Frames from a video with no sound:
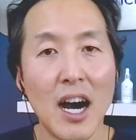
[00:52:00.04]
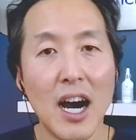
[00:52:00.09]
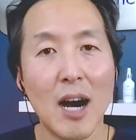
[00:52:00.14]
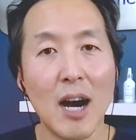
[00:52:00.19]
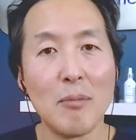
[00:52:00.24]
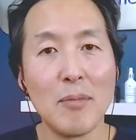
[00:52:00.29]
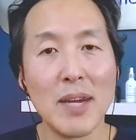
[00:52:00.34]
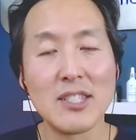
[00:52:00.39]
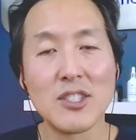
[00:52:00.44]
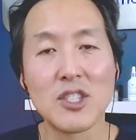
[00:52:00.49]

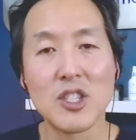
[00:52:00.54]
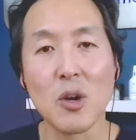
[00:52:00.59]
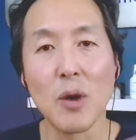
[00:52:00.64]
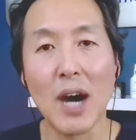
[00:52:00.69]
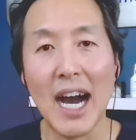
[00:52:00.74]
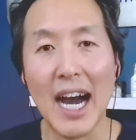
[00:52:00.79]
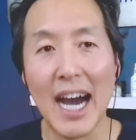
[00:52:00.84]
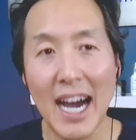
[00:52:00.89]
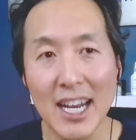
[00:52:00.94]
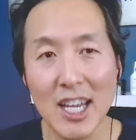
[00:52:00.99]
Um, and
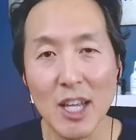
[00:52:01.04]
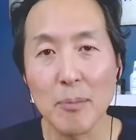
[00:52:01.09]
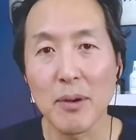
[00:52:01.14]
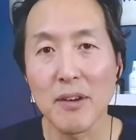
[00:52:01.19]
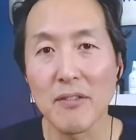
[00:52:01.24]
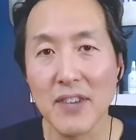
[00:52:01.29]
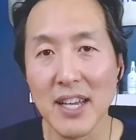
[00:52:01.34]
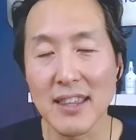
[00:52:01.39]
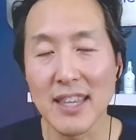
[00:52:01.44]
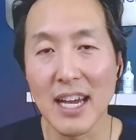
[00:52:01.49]
so, how do you
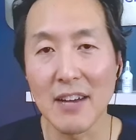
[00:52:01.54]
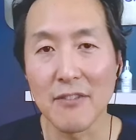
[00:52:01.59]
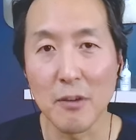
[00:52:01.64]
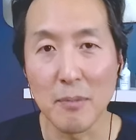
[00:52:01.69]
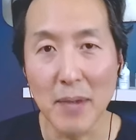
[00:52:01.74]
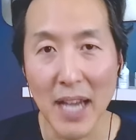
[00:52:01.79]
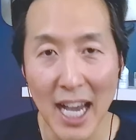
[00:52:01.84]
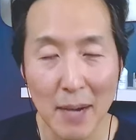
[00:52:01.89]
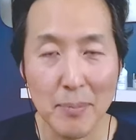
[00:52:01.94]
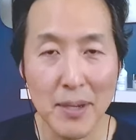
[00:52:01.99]
prevent that
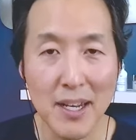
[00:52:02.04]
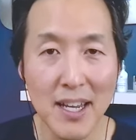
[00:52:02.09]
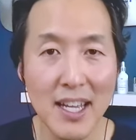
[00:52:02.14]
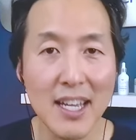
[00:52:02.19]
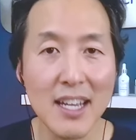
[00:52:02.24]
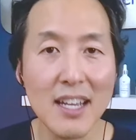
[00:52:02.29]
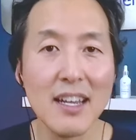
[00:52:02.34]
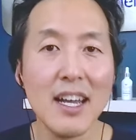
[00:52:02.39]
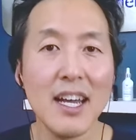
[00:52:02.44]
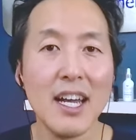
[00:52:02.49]
from
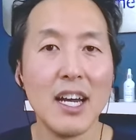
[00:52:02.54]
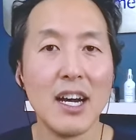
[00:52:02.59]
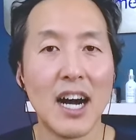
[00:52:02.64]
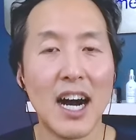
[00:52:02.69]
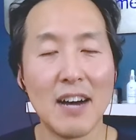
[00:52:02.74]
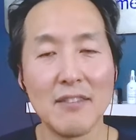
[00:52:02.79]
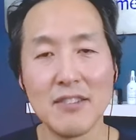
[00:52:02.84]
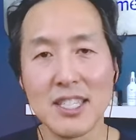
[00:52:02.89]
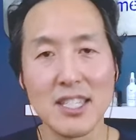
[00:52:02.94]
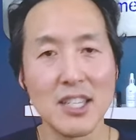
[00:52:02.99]
happening?
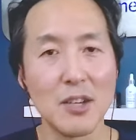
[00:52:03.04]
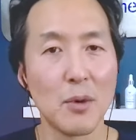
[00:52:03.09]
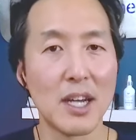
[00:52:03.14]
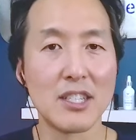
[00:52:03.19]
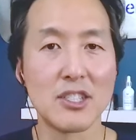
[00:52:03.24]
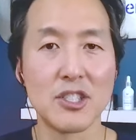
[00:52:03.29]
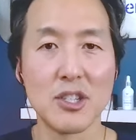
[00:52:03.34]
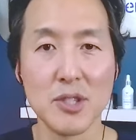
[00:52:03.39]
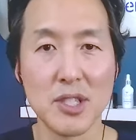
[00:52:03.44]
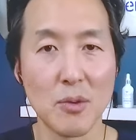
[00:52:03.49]
Obviously, you
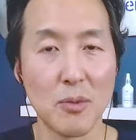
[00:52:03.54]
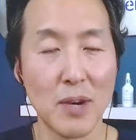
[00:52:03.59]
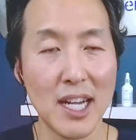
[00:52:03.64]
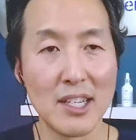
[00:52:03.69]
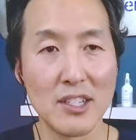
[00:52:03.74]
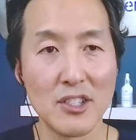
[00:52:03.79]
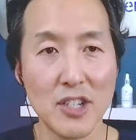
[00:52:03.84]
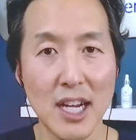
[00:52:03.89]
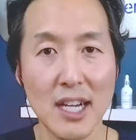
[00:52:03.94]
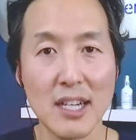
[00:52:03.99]
want to choose the
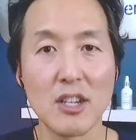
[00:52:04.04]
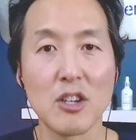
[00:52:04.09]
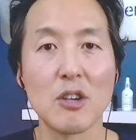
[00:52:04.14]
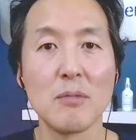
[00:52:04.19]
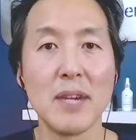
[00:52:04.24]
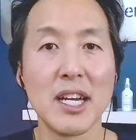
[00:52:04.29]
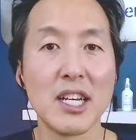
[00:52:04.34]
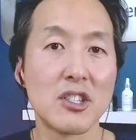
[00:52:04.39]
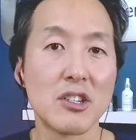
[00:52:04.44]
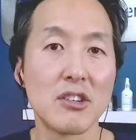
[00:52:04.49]
right
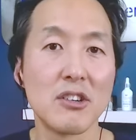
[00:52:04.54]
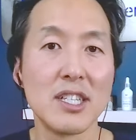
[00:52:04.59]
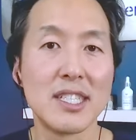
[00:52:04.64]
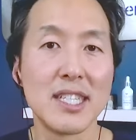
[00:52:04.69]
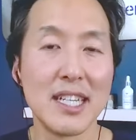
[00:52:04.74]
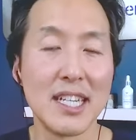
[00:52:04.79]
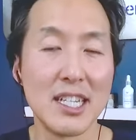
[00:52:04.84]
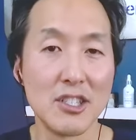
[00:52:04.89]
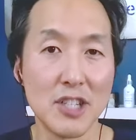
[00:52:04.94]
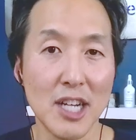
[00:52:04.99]
injector. Make sure
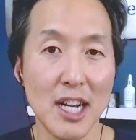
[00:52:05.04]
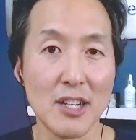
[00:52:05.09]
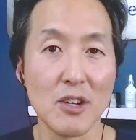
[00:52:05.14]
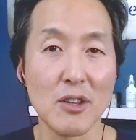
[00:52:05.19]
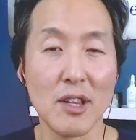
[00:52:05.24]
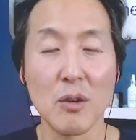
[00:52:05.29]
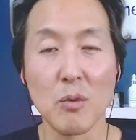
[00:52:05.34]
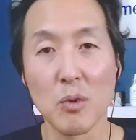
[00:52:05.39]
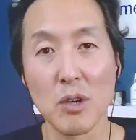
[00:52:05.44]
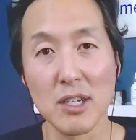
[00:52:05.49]
it's an
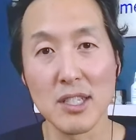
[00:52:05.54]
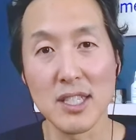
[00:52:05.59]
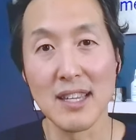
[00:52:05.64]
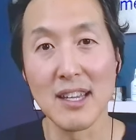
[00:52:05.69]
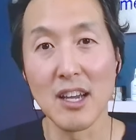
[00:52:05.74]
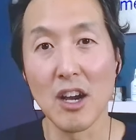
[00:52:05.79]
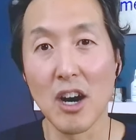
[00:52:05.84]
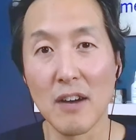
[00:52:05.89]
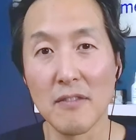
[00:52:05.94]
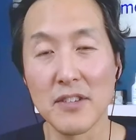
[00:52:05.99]
injector that works
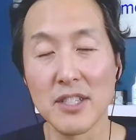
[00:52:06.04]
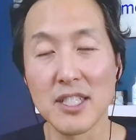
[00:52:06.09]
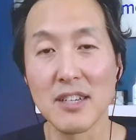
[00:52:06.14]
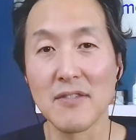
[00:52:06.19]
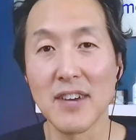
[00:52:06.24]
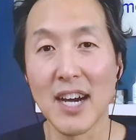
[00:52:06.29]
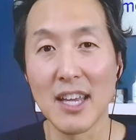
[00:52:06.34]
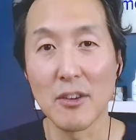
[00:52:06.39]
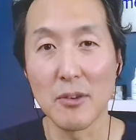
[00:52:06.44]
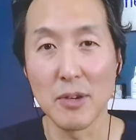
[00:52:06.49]
in the office
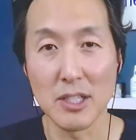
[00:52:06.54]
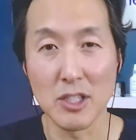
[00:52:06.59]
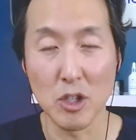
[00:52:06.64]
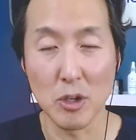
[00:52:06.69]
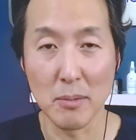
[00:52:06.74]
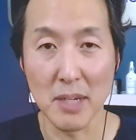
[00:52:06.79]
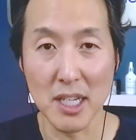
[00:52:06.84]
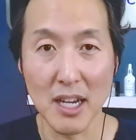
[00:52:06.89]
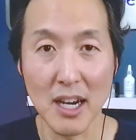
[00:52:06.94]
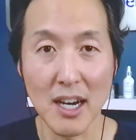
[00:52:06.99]
of either a
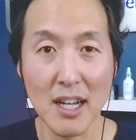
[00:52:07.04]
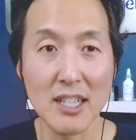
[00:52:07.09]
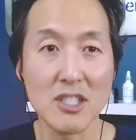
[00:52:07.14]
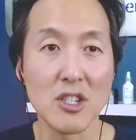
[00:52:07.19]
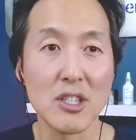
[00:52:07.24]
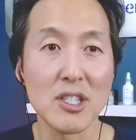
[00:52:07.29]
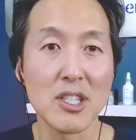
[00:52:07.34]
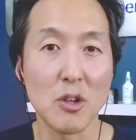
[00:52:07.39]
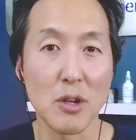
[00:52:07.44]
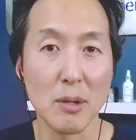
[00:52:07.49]

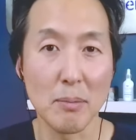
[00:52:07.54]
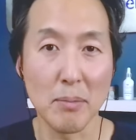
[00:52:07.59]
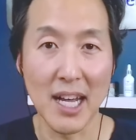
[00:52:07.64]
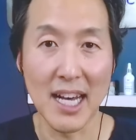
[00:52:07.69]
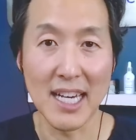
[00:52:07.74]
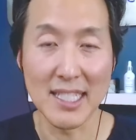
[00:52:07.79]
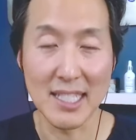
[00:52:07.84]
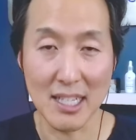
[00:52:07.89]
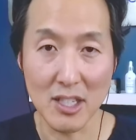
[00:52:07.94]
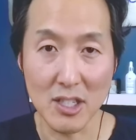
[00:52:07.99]
dermatologist or a
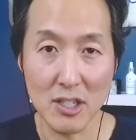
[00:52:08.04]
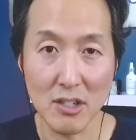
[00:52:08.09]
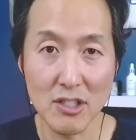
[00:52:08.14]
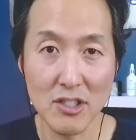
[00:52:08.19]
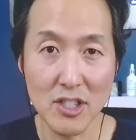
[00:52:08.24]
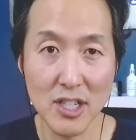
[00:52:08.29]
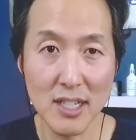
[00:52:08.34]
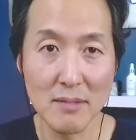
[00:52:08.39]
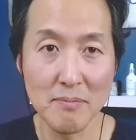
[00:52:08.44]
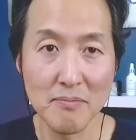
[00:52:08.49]
plastic
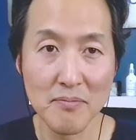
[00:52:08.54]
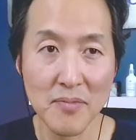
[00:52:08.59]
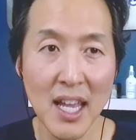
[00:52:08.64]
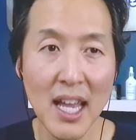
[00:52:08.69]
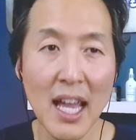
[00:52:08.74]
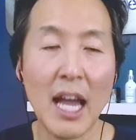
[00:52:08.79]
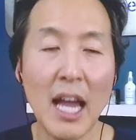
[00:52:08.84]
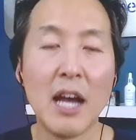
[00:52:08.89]
surgeon.